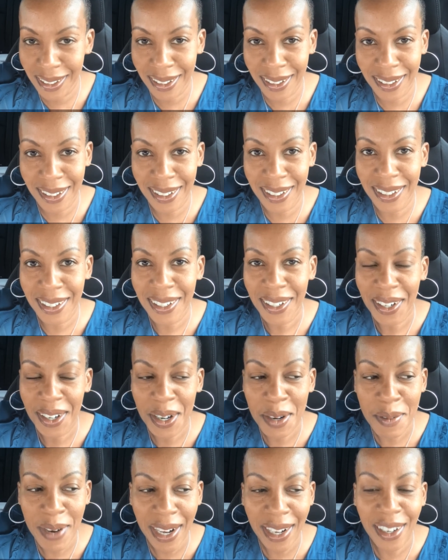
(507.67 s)

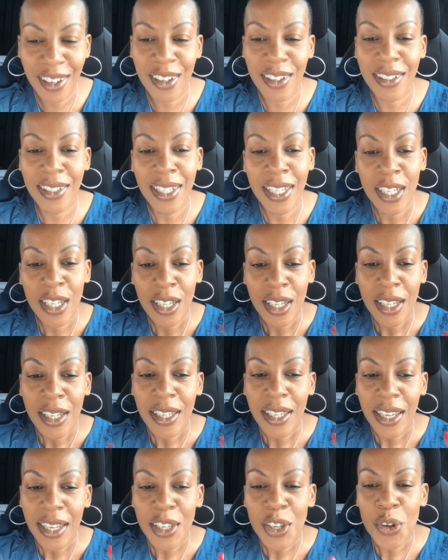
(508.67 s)
Oh my God.
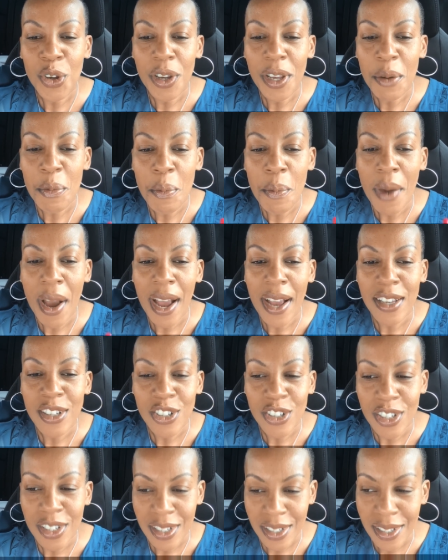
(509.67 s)
Can you
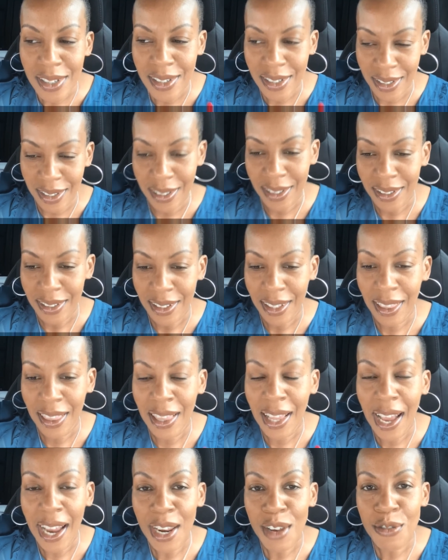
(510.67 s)
imagine
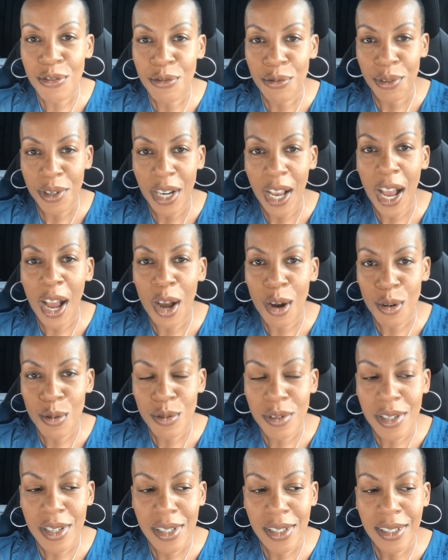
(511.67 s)
life
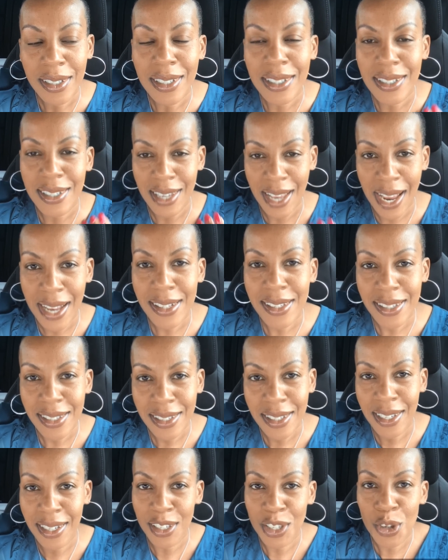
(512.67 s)
without debt?
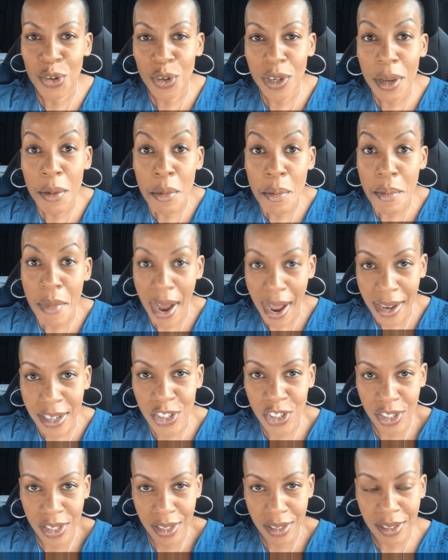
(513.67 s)
Can you
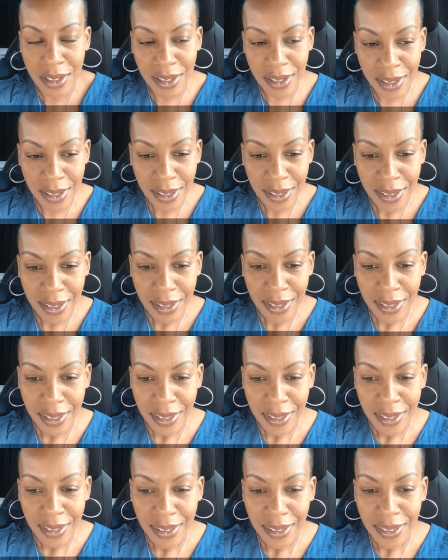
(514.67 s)
imagine
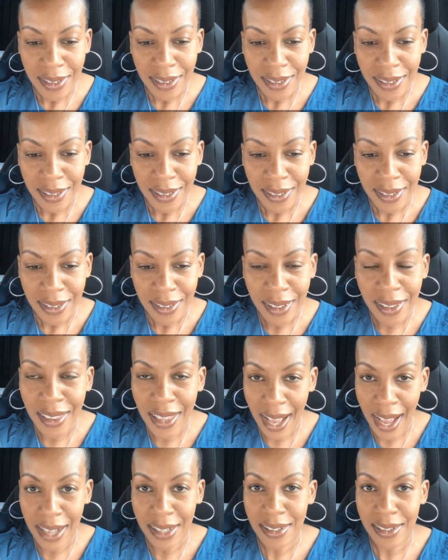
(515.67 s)

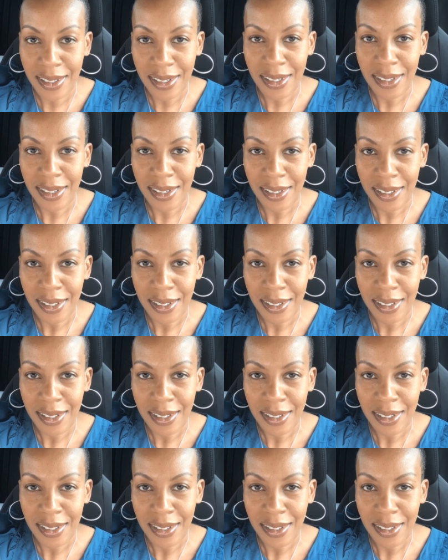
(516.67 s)
that?